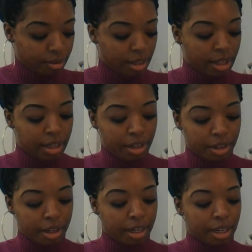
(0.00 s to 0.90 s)
And then
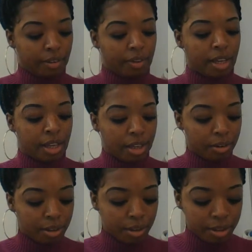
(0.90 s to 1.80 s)
you're gonna give it a
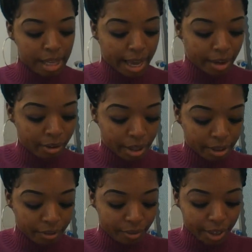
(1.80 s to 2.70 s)
cute little title on
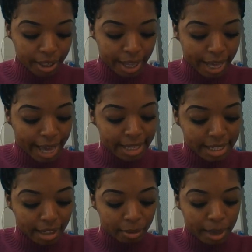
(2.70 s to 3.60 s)
the front like I
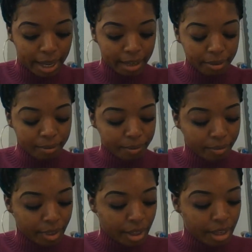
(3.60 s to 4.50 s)
did on mine.
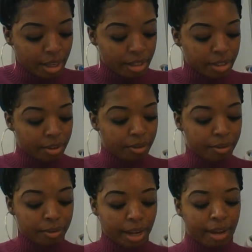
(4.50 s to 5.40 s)

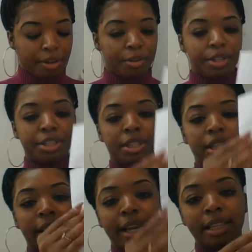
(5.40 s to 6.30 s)
So now yours should
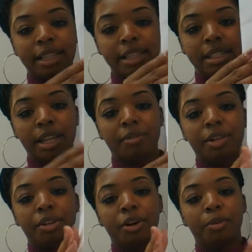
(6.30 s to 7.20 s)
look like this, and
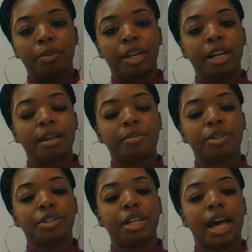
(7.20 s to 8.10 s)
when you open it up, you
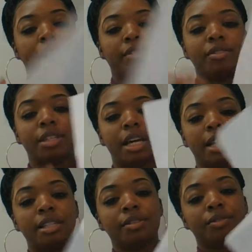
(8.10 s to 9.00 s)
should have
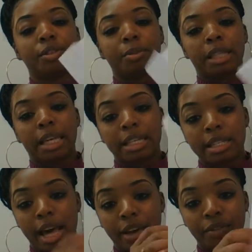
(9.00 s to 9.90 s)
tons of room on the
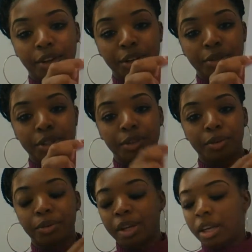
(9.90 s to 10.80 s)
inside for you to